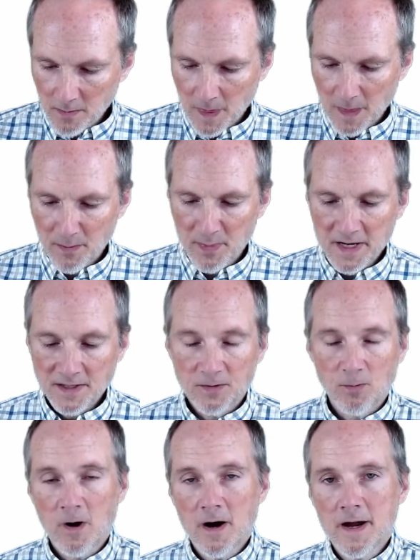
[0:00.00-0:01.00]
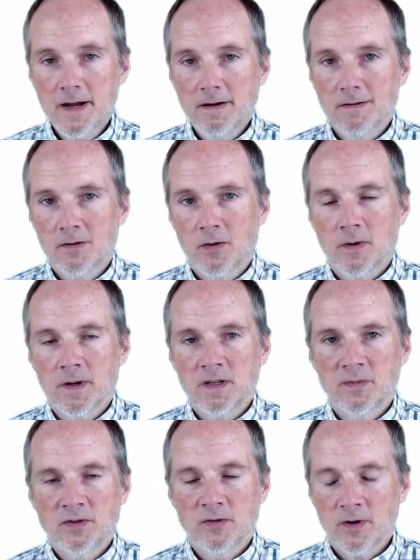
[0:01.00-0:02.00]
beats y according to
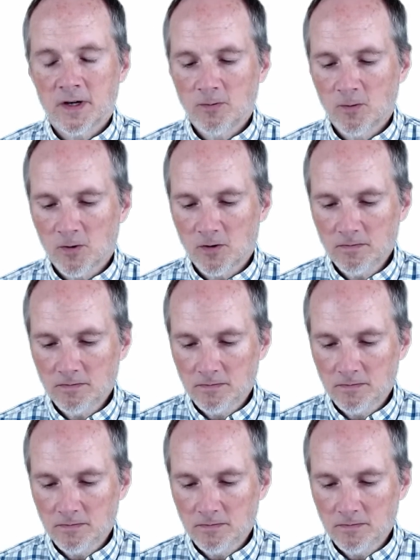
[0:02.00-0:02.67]
majority rule,